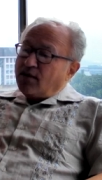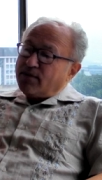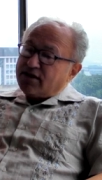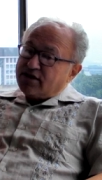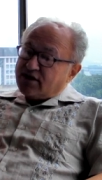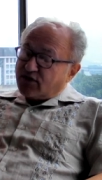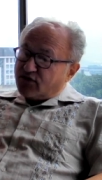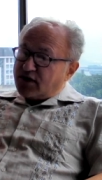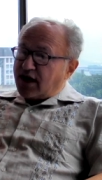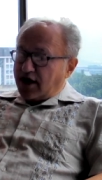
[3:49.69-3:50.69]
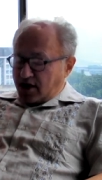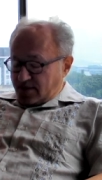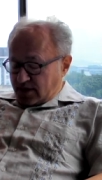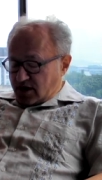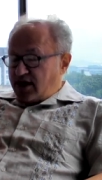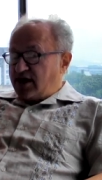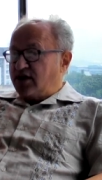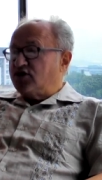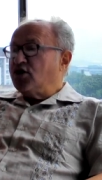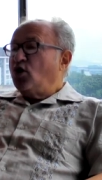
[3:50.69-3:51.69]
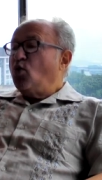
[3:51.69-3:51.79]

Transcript: But a different argument is